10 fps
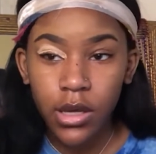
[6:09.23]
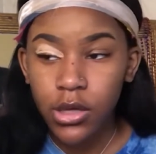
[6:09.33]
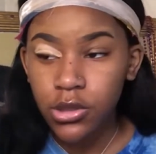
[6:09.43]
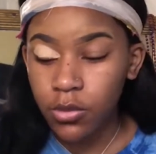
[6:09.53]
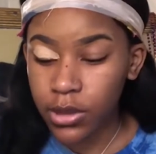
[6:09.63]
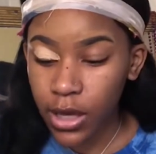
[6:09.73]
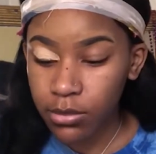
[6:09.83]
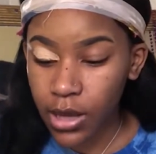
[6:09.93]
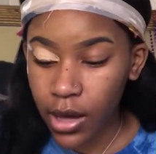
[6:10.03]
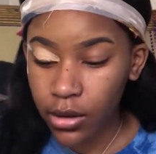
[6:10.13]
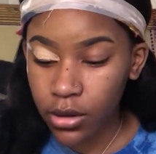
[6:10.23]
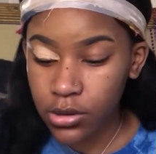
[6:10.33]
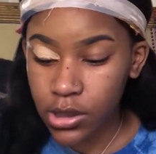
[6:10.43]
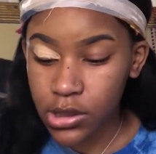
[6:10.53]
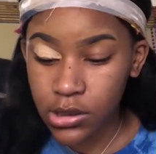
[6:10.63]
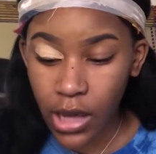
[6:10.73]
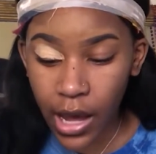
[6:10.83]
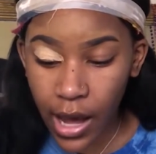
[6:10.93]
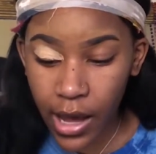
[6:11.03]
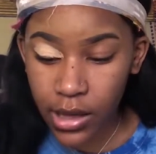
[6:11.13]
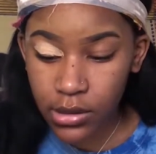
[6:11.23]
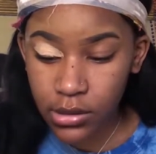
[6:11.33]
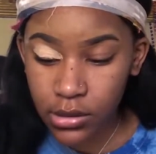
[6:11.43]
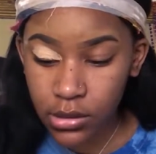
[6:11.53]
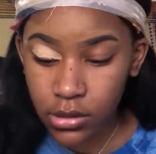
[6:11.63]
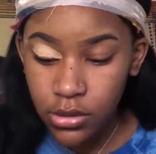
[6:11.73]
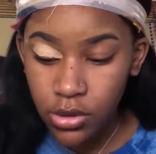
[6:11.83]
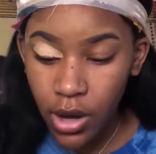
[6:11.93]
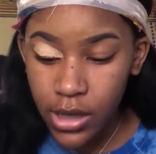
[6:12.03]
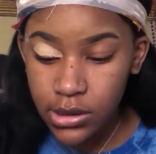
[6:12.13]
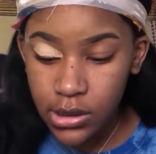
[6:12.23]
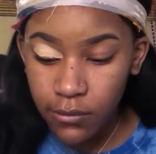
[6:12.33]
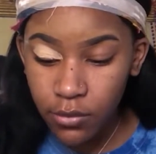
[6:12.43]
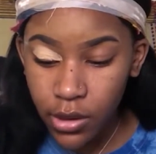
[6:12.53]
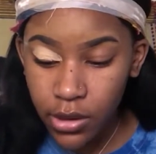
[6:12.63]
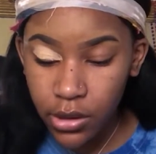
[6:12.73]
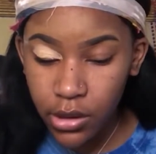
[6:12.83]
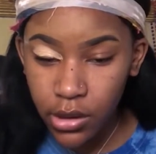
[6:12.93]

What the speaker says: So we can't be hot girls because it's got hot. So how does this even work?